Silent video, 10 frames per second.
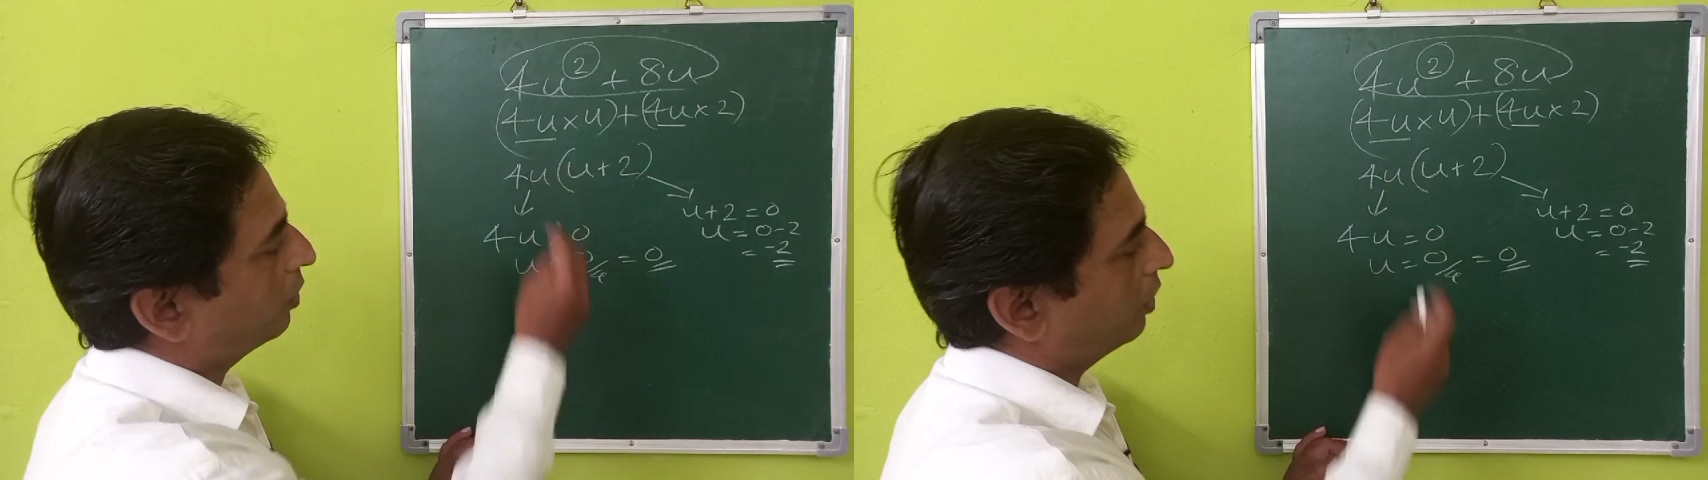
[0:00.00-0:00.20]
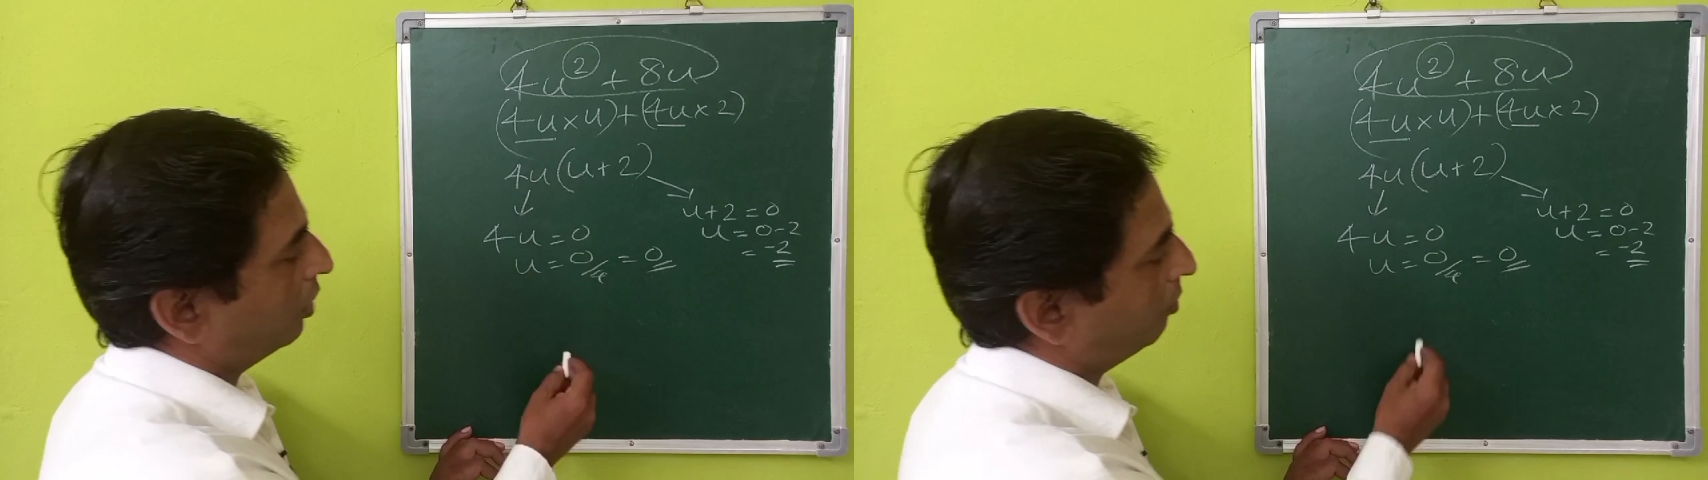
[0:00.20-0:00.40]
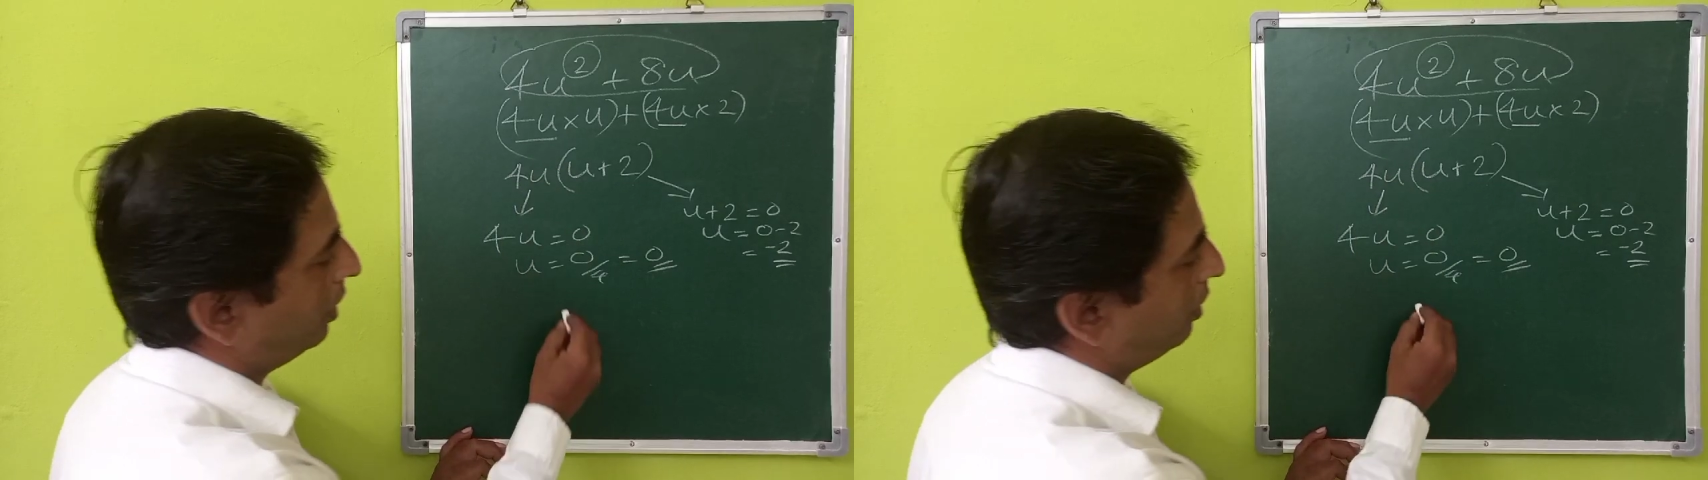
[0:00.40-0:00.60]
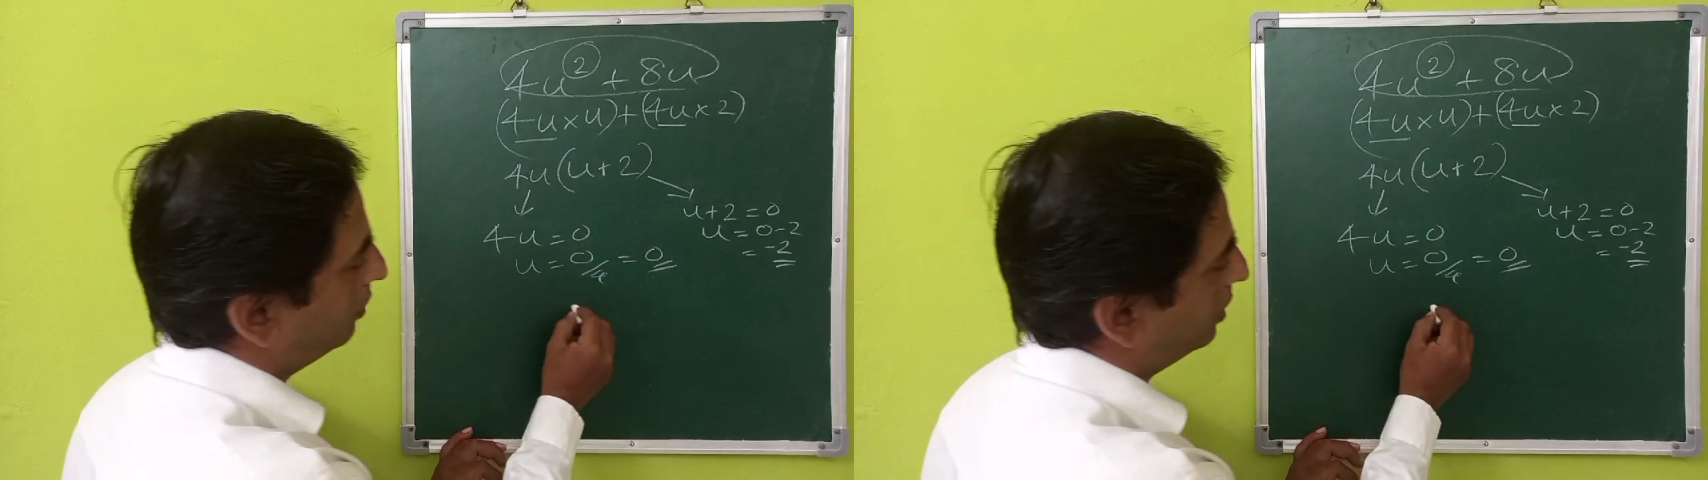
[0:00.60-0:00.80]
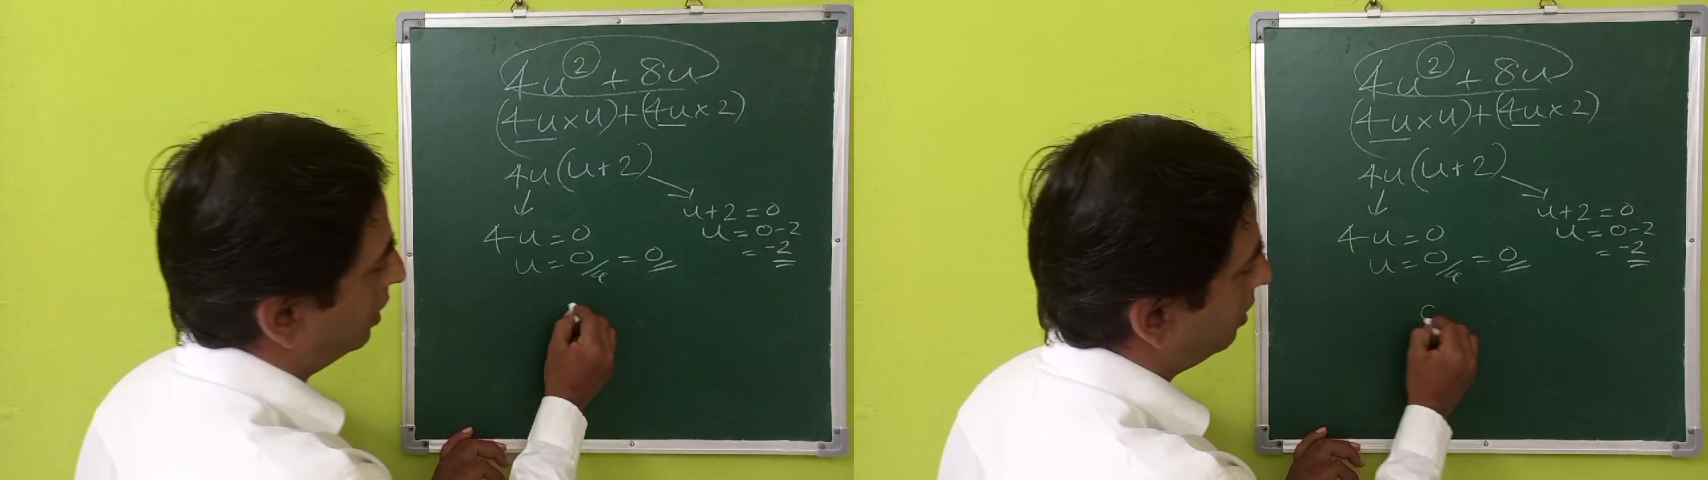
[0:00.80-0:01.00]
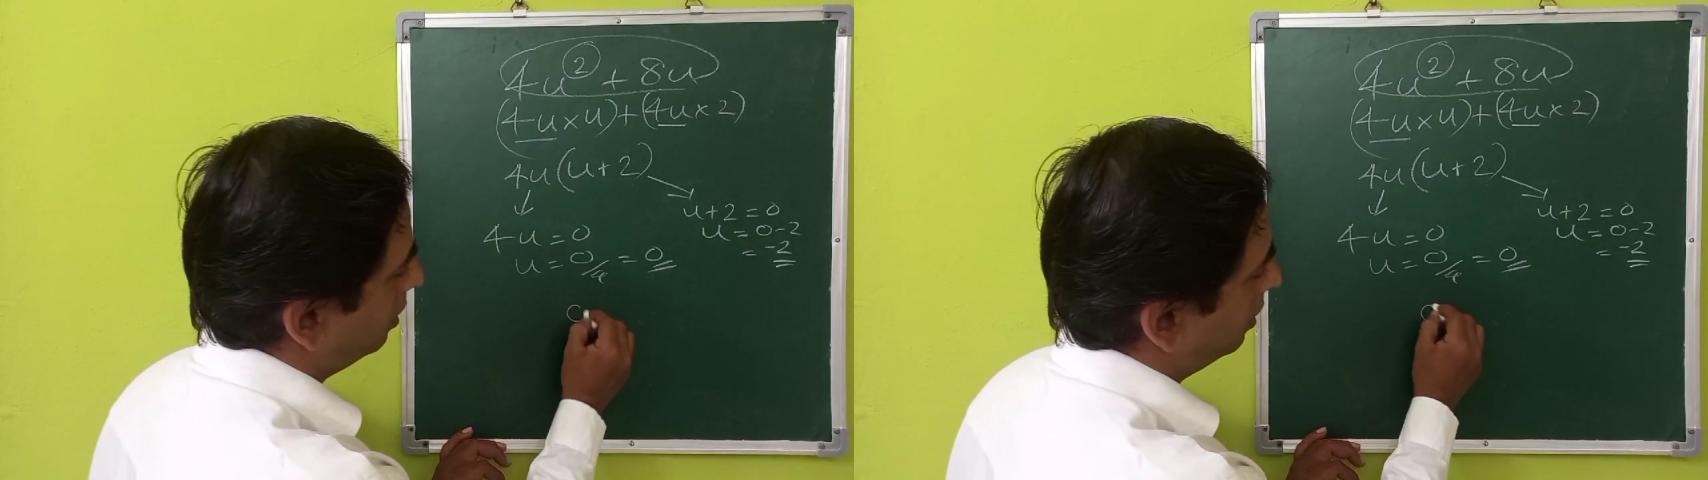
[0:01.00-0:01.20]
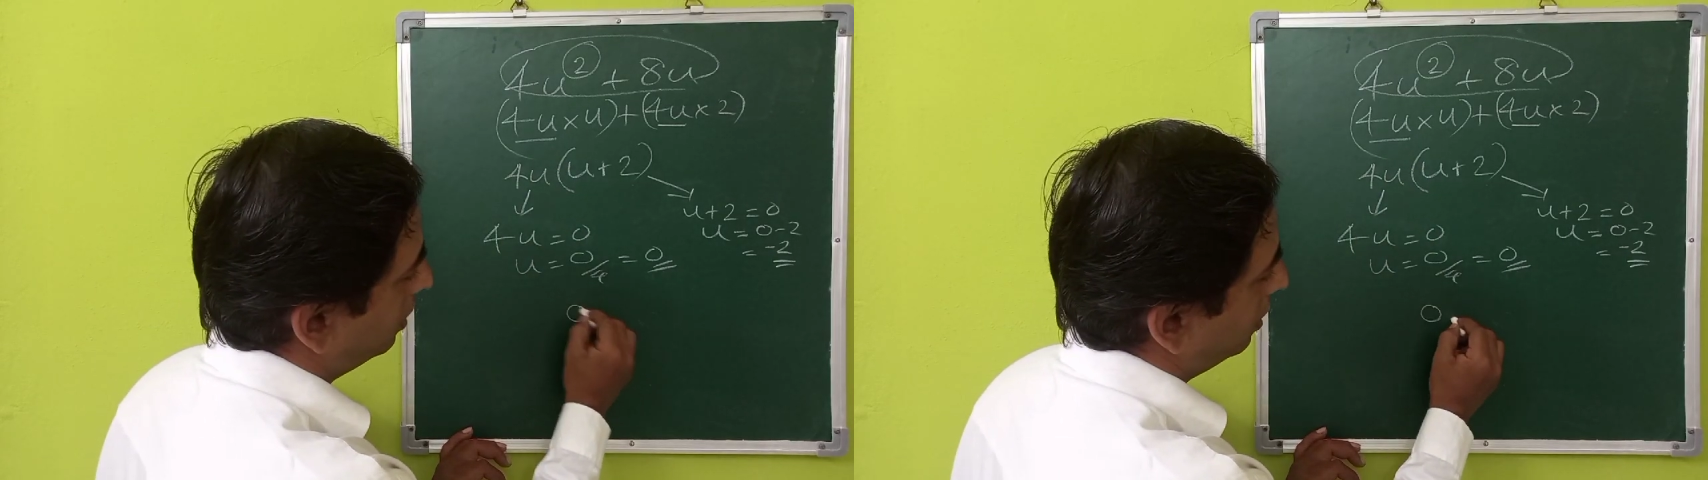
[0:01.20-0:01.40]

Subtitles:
polynomial which are